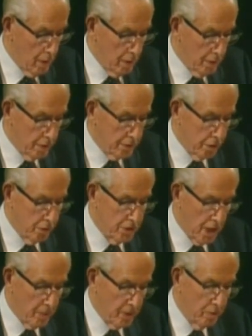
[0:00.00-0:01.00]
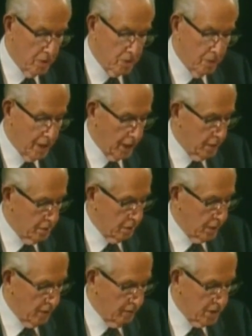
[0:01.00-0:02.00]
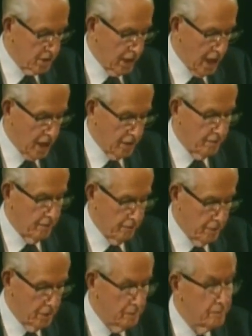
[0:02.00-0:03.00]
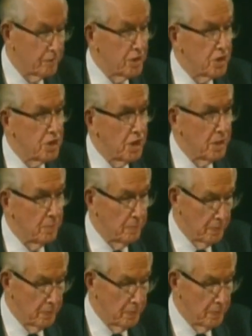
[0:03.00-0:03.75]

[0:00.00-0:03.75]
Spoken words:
The true shepherd was willing to give his life for the sheep.